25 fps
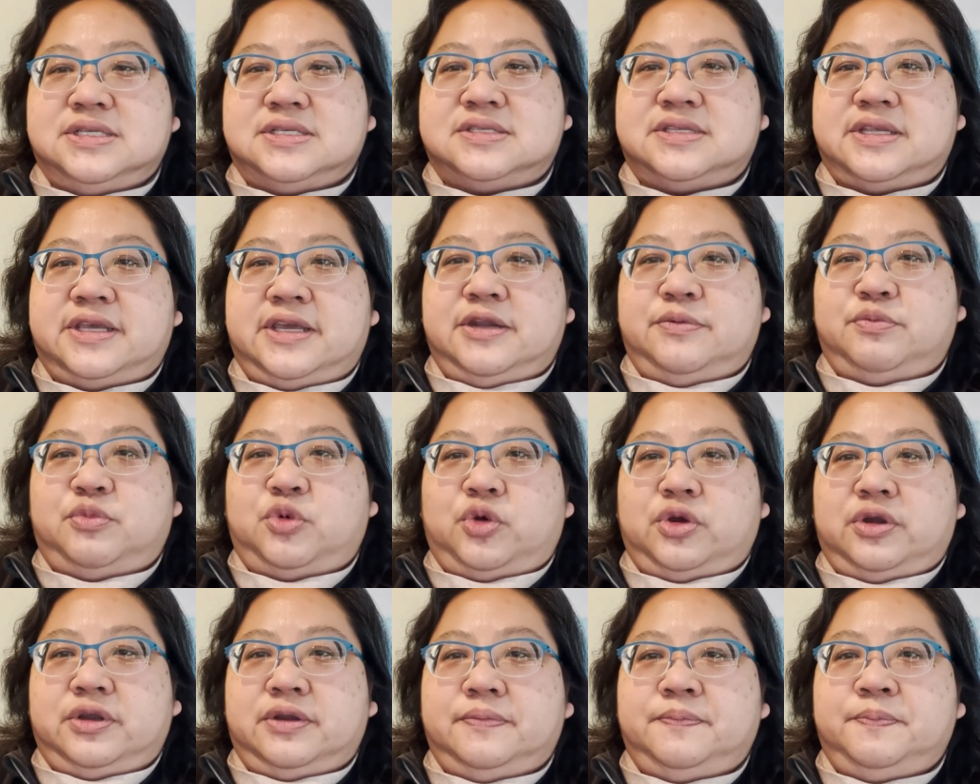
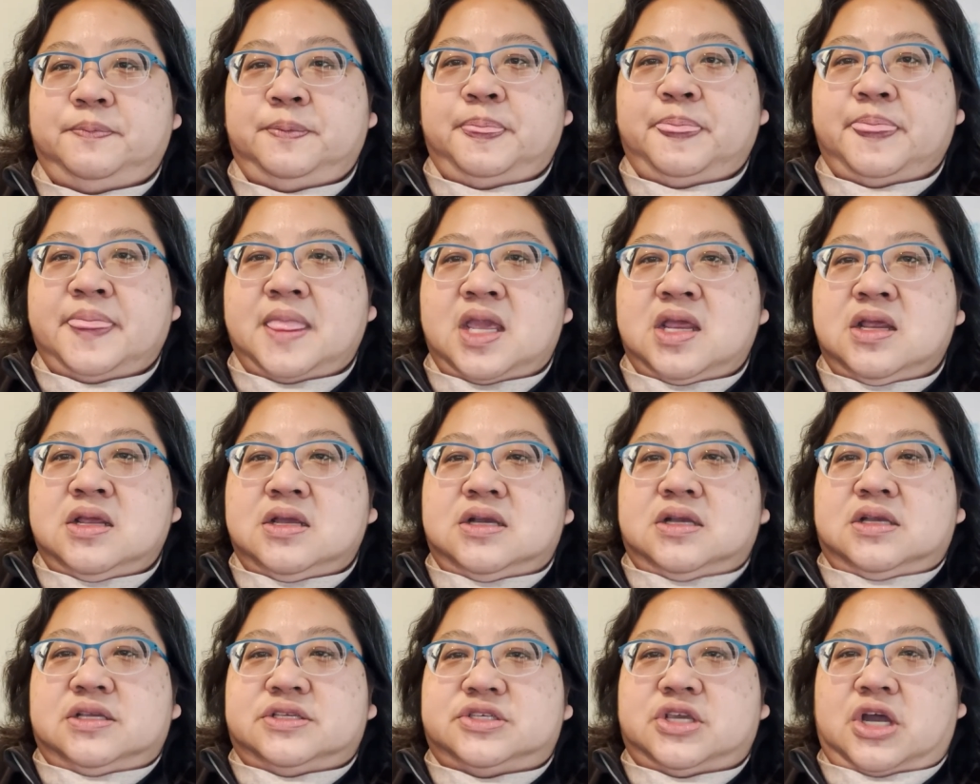standpoint.
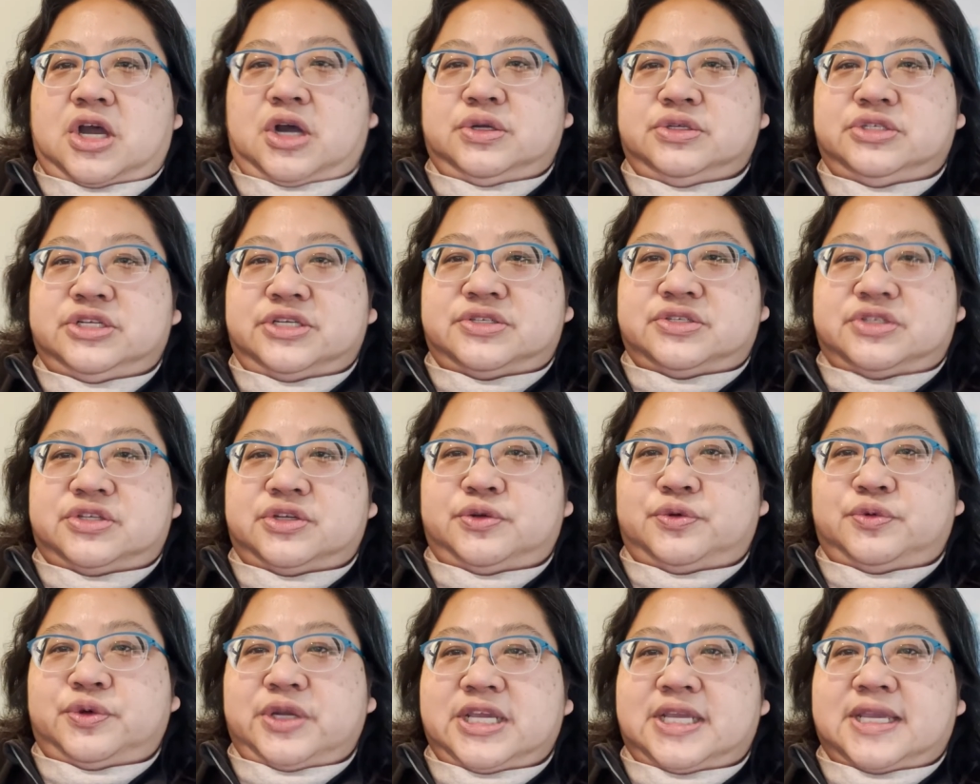So just to
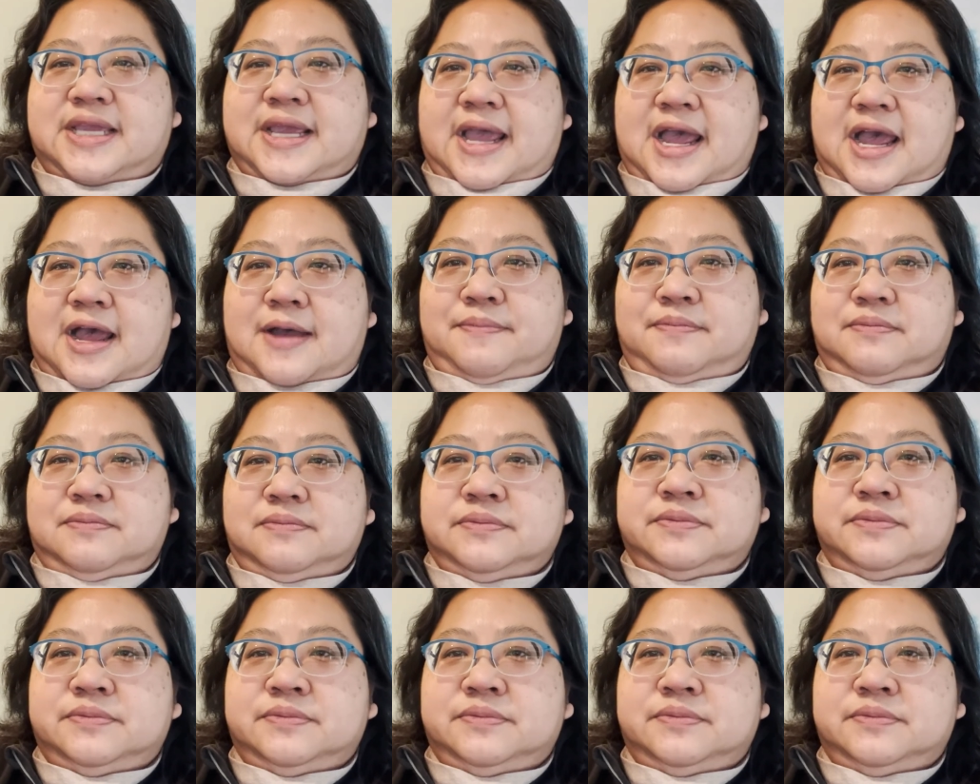recap,